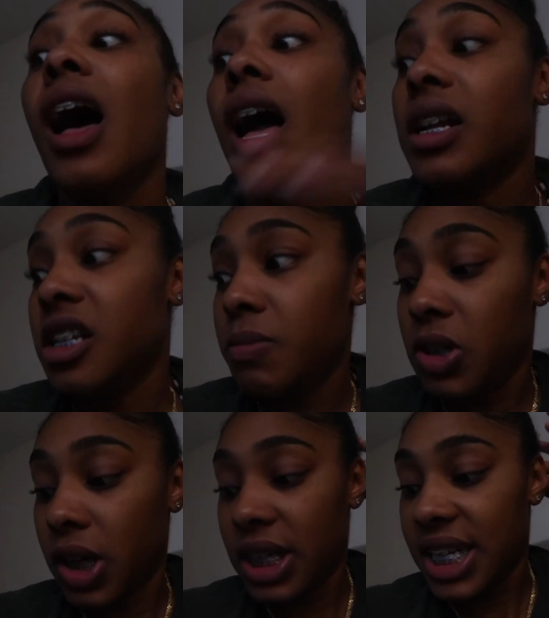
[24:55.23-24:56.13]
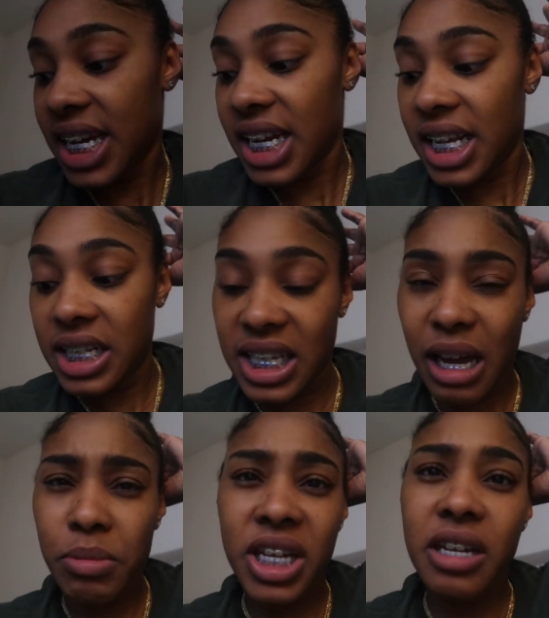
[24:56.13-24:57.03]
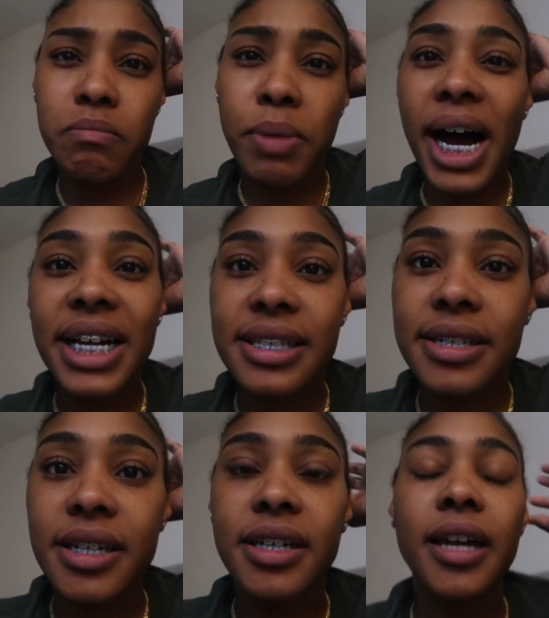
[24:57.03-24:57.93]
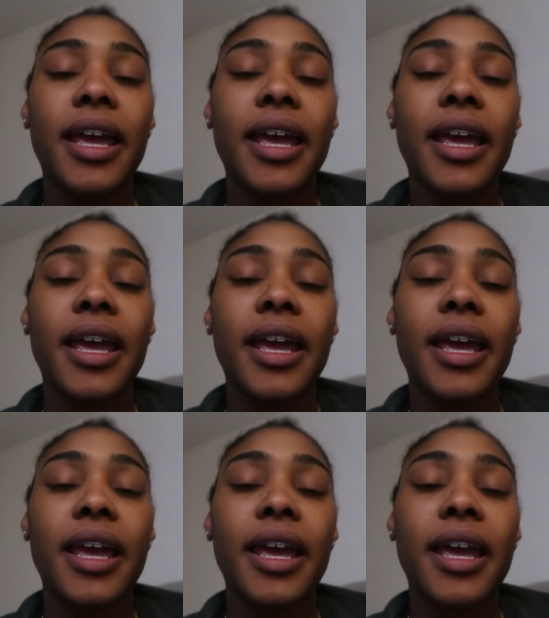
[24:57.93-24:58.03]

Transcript: I just been trying to take it easy. I've been eating pasta